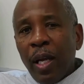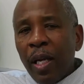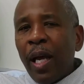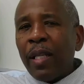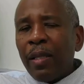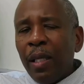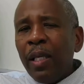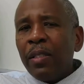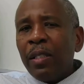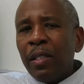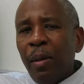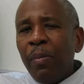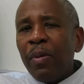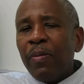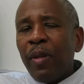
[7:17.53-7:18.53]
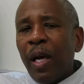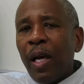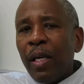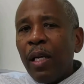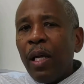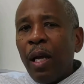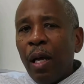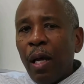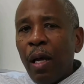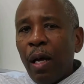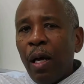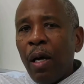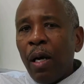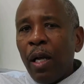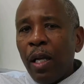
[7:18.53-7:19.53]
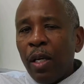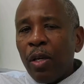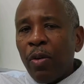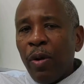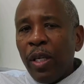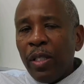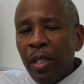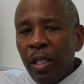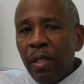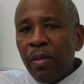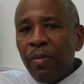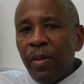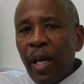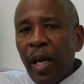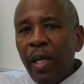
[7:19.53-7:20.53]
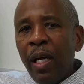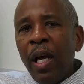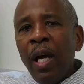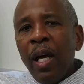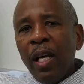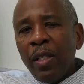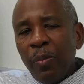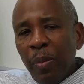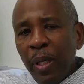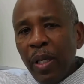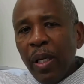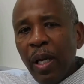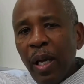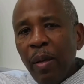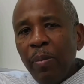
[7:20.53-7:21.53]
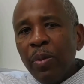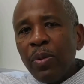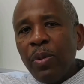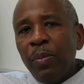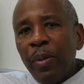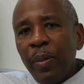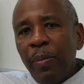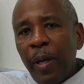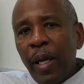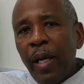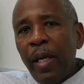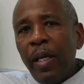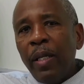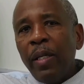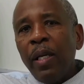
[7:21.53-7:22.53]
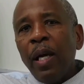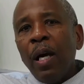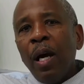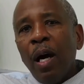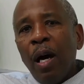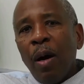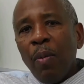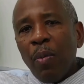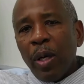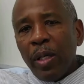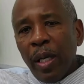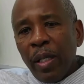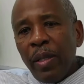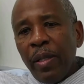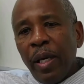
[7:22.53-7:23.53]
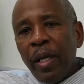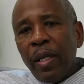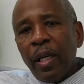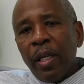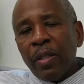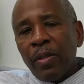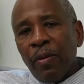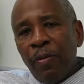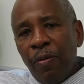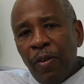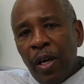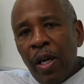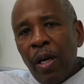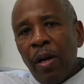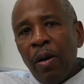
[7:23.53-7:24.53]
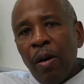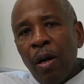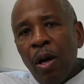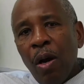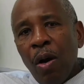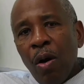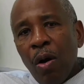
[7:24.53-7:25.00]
And I think some of that, and a great deal of that, is being able to be paid what they think is a fair